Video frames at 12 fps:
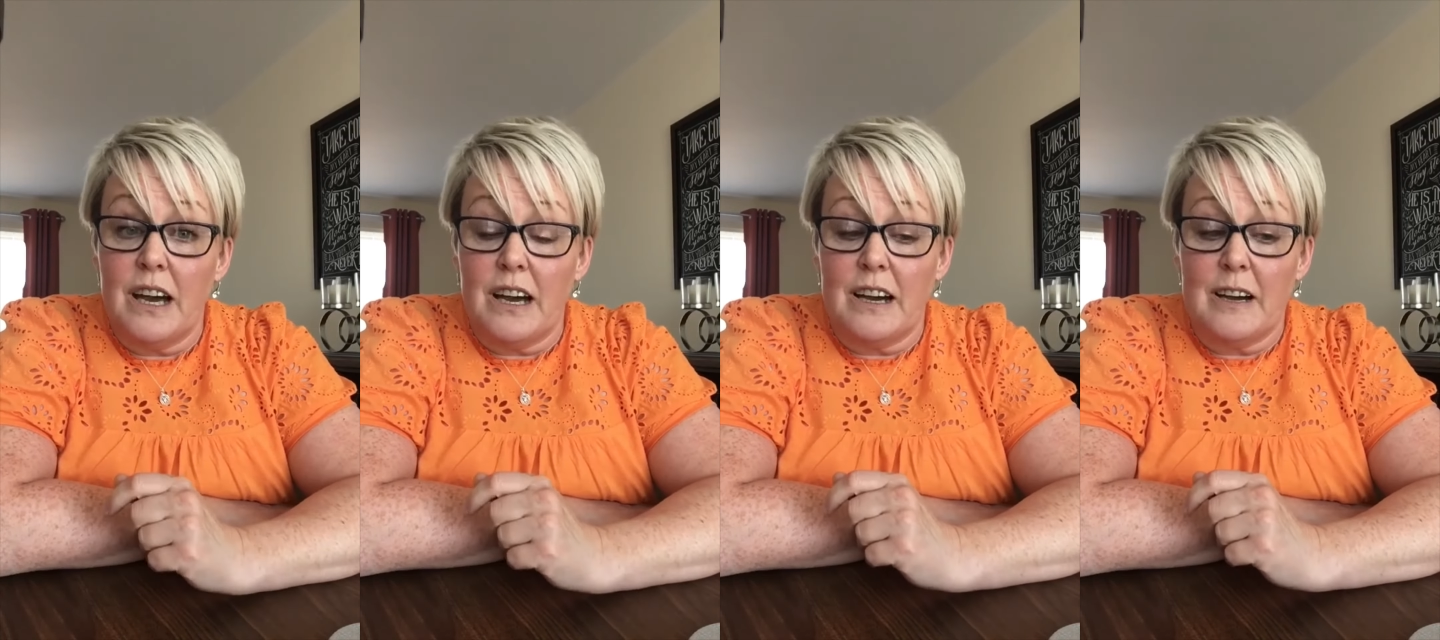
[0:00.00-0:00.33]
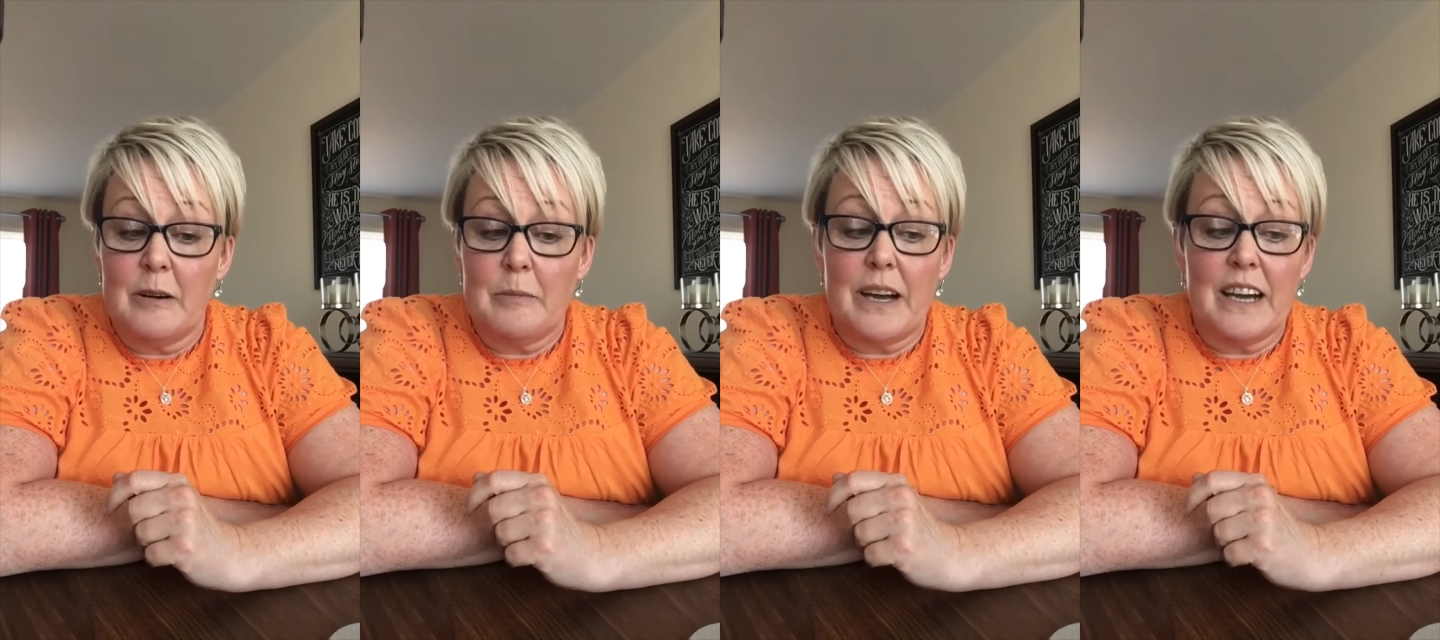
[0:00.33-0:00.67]

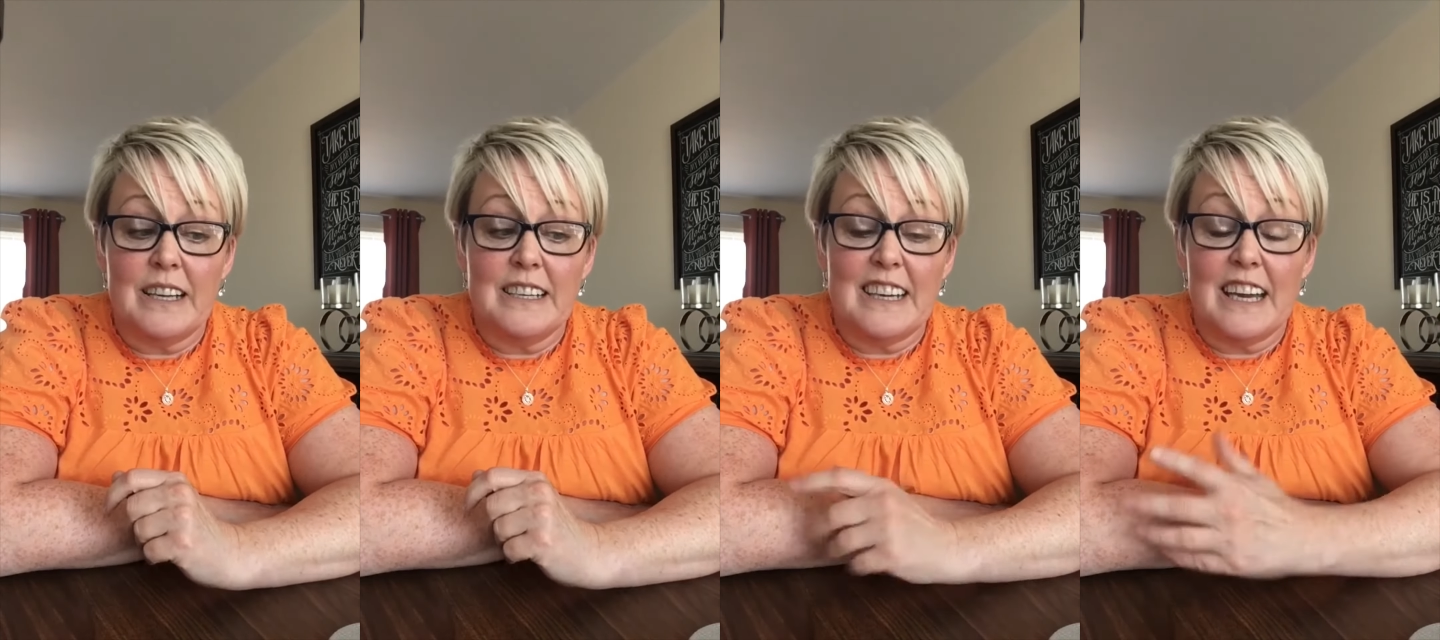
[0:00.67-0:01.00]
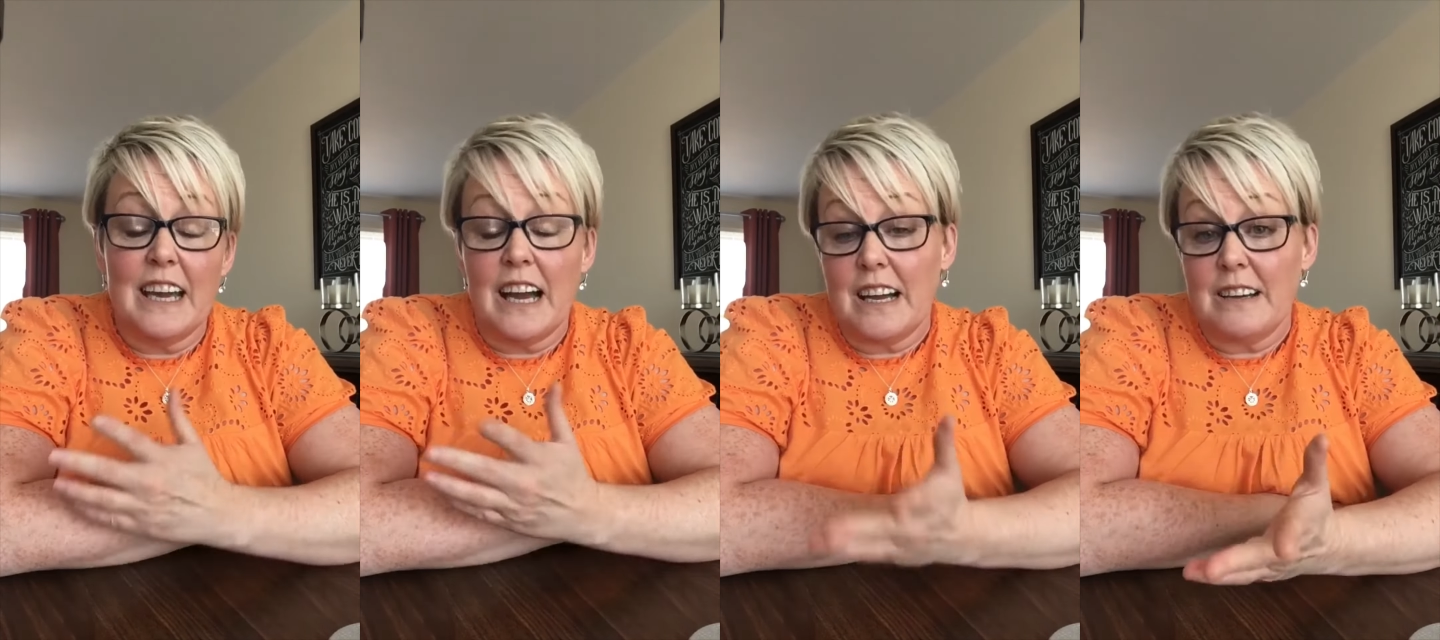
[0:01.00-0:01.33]
And yeah,
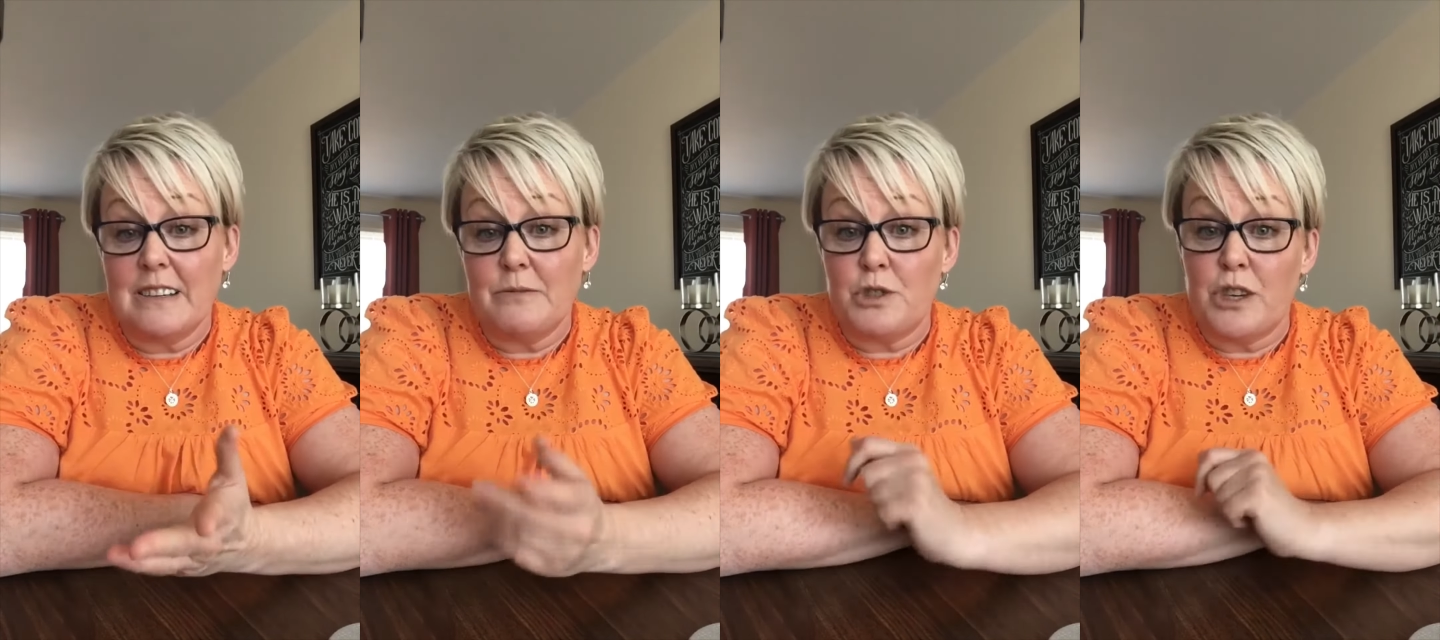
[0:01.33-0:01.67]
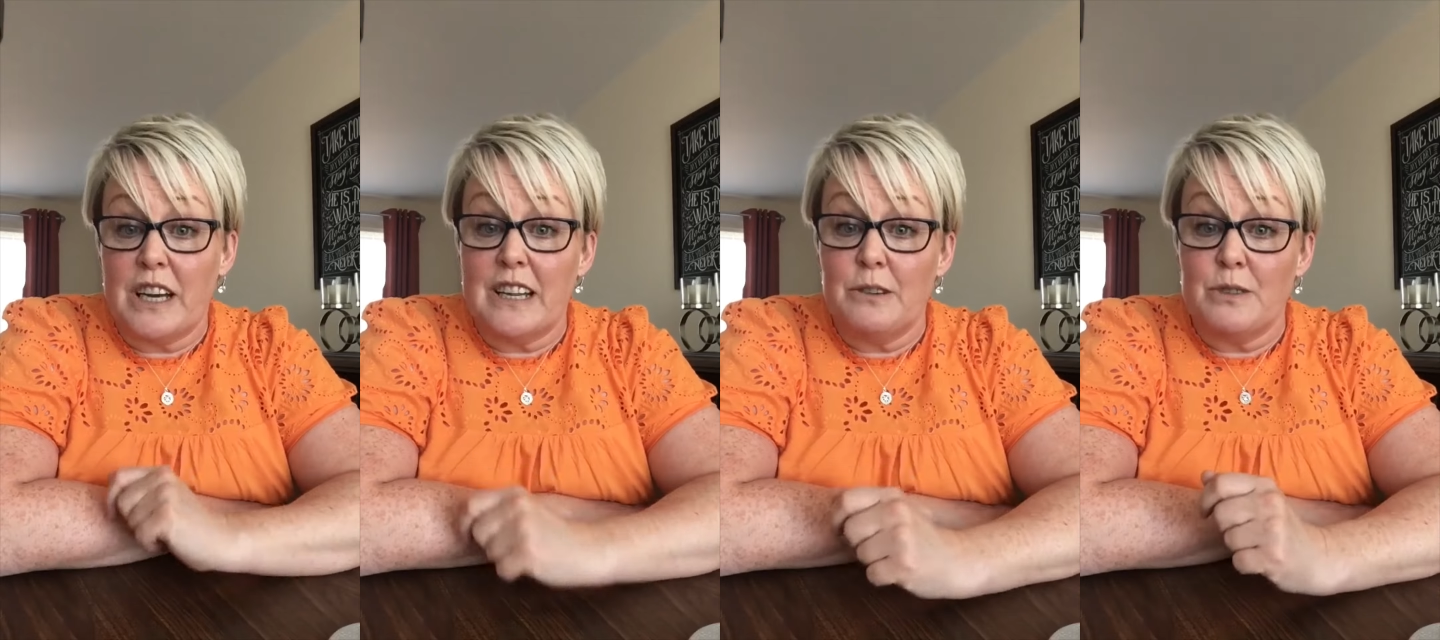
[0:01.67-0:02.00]
I
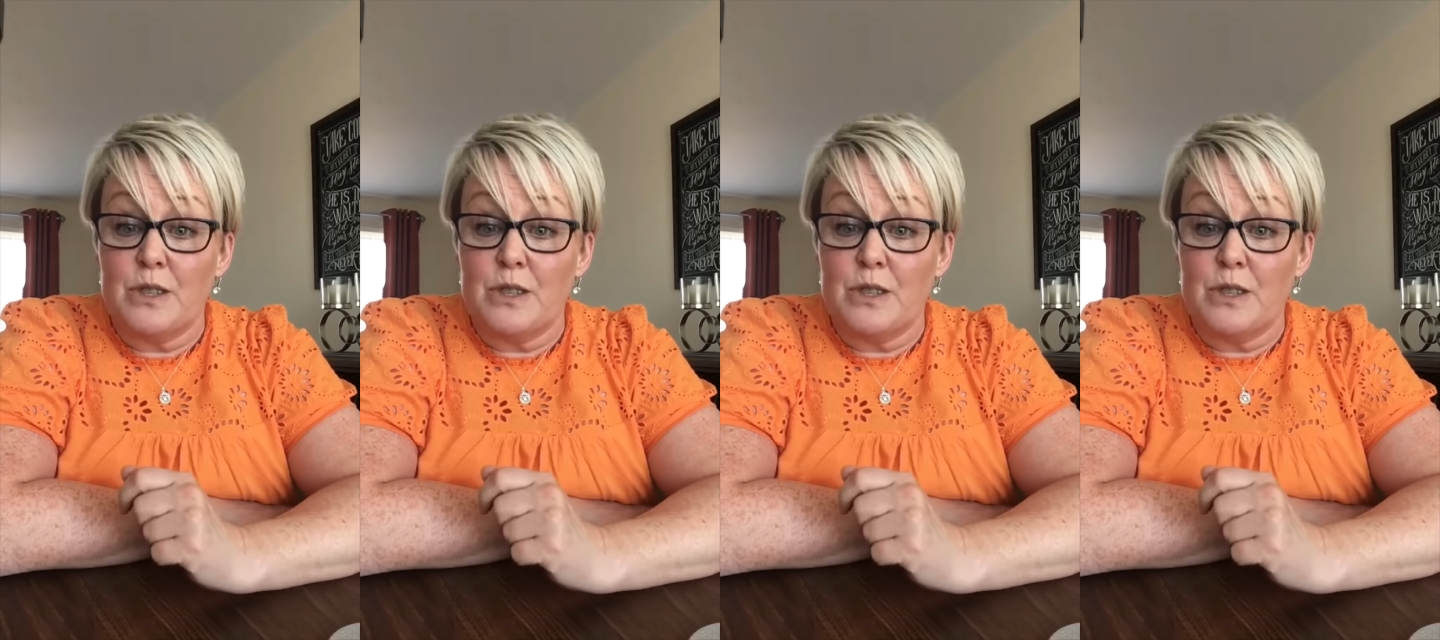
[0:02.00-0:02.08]
try out the